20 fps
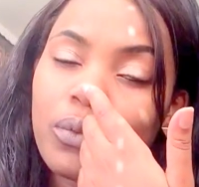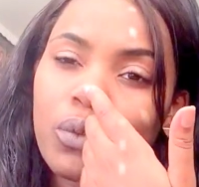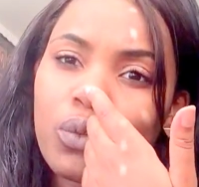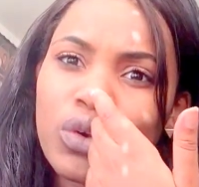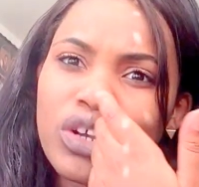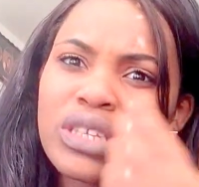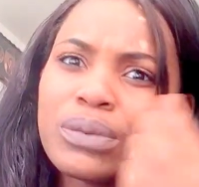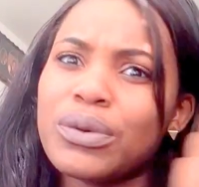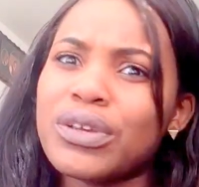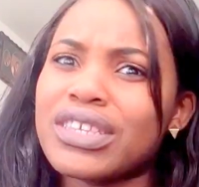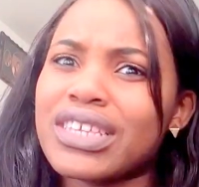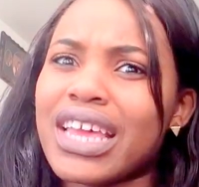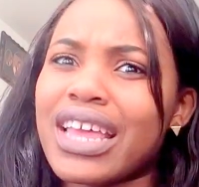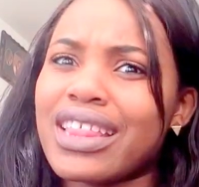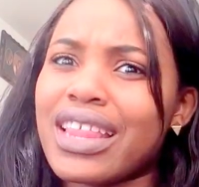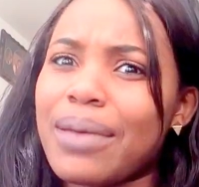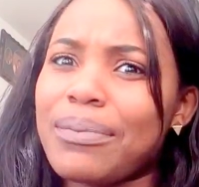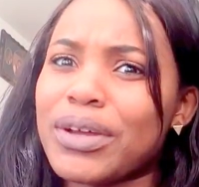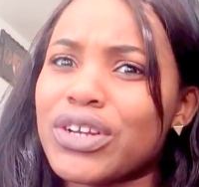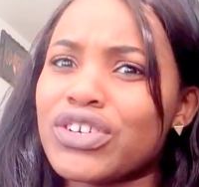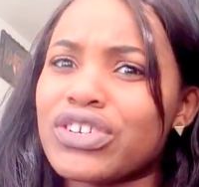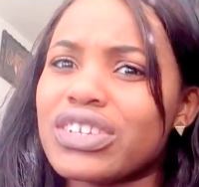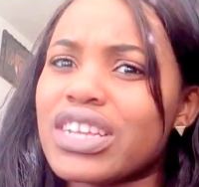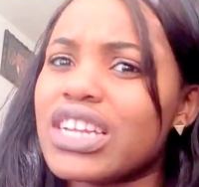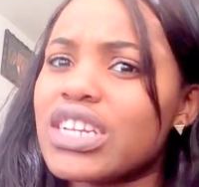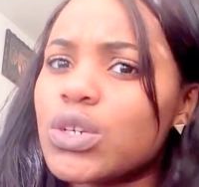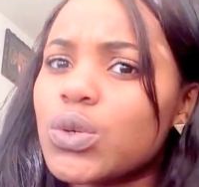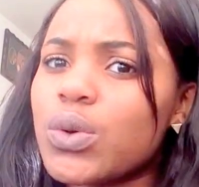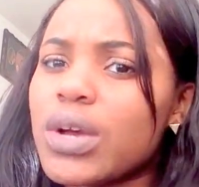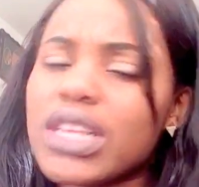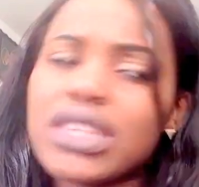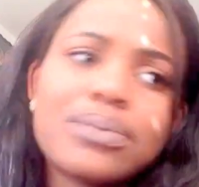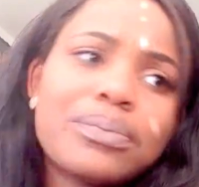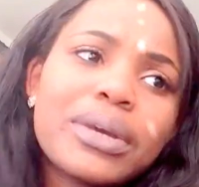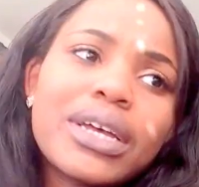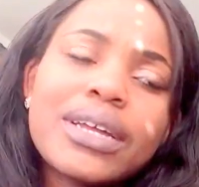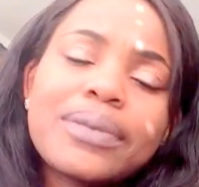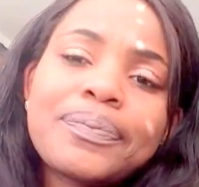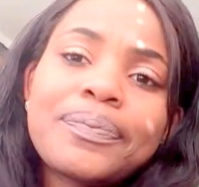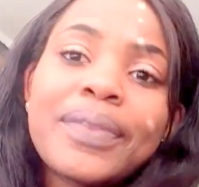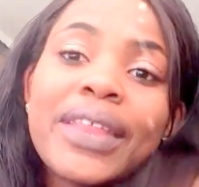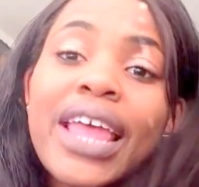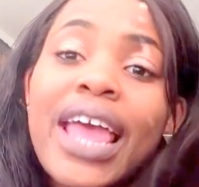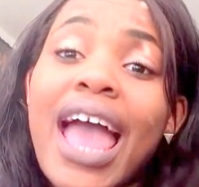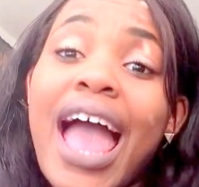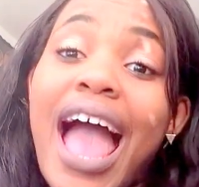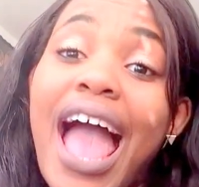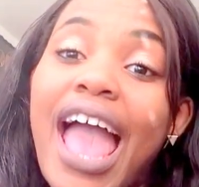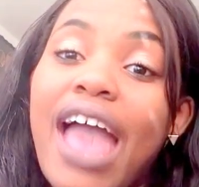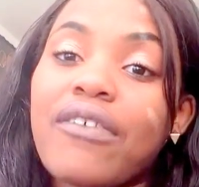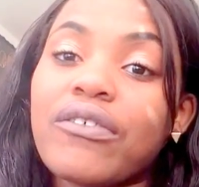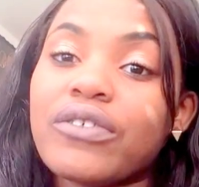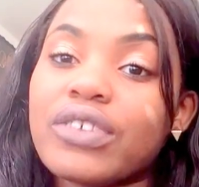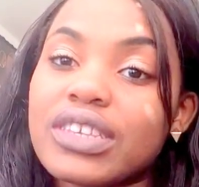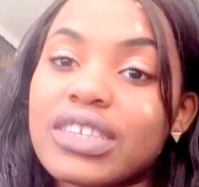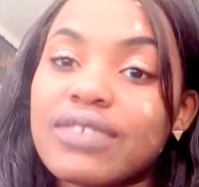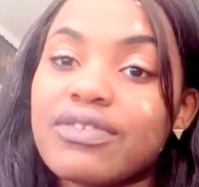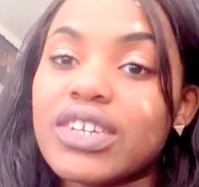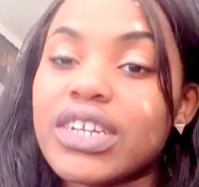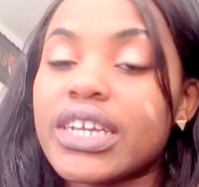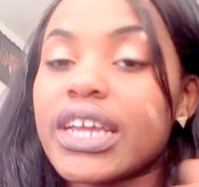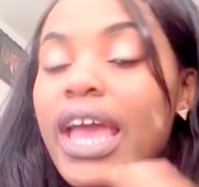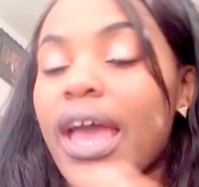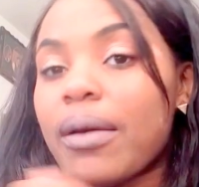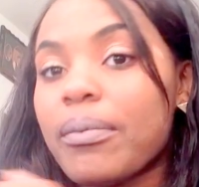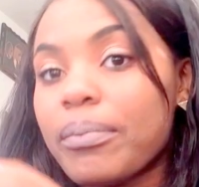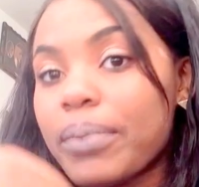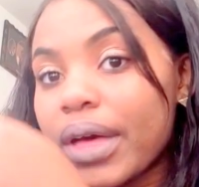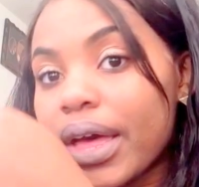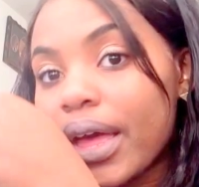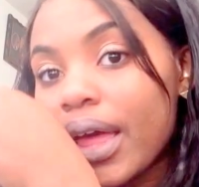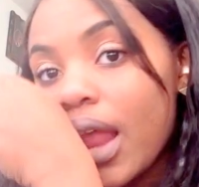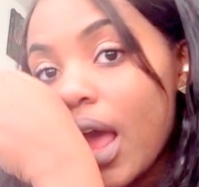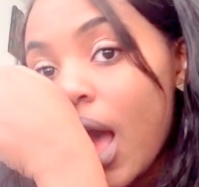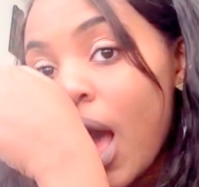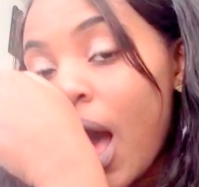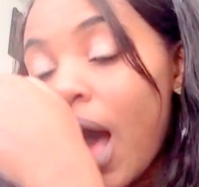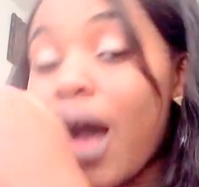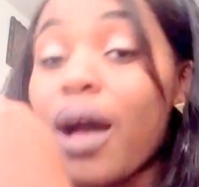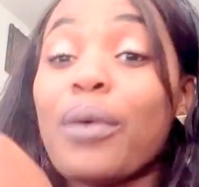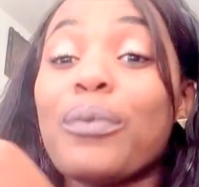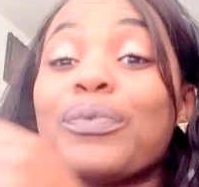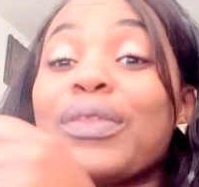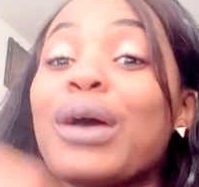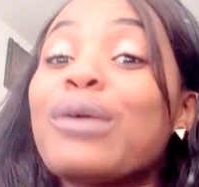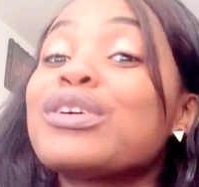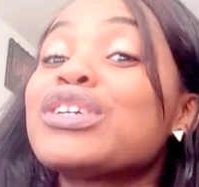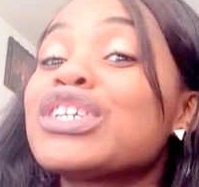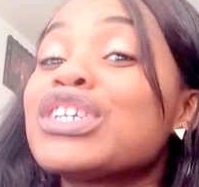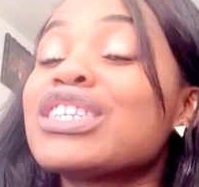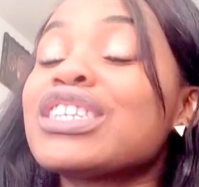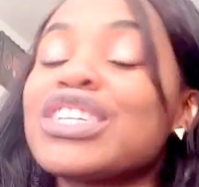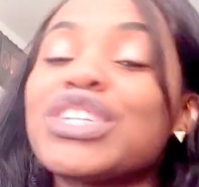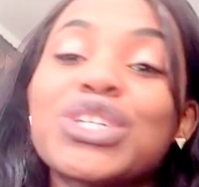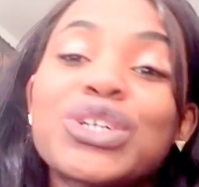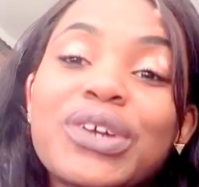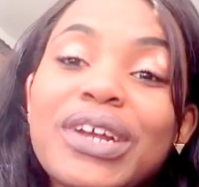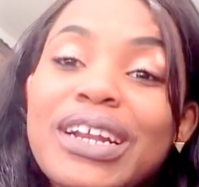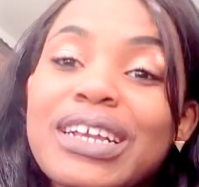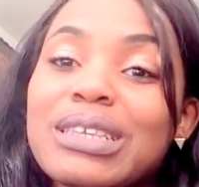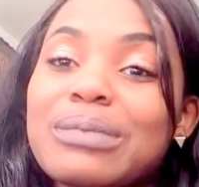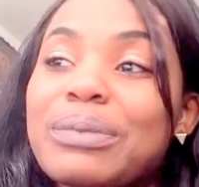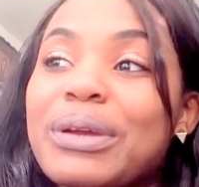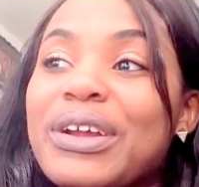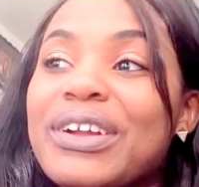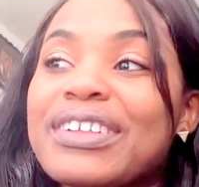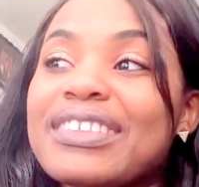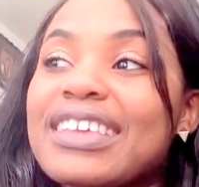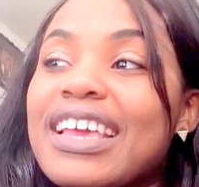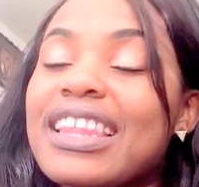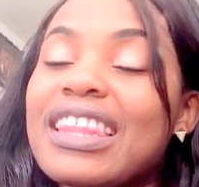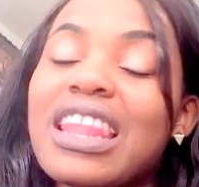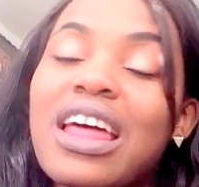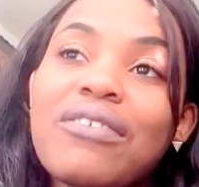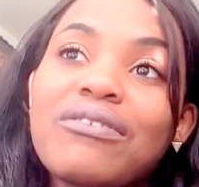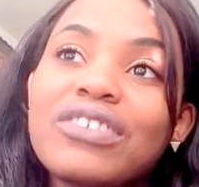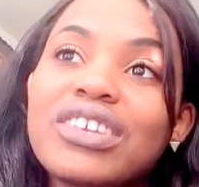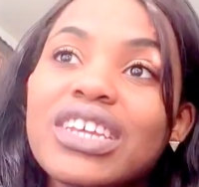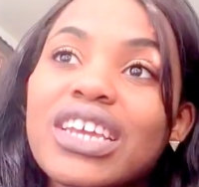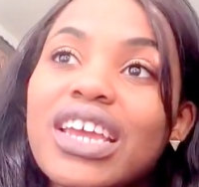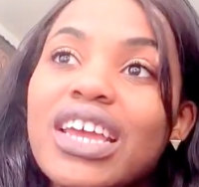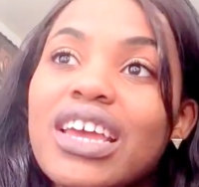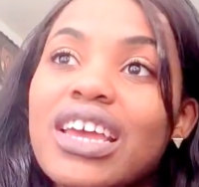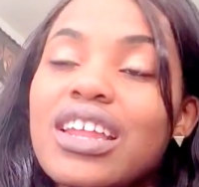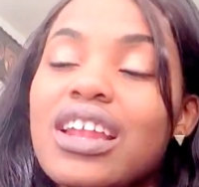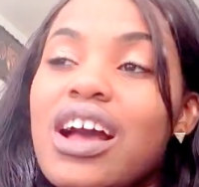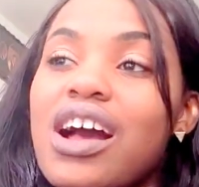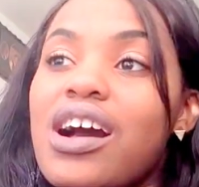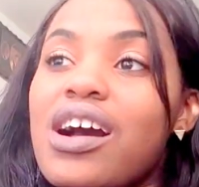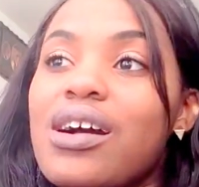We're supposed to get that picture sent to us, but I haven't received it yet. But that was just such a great experience. I loved it.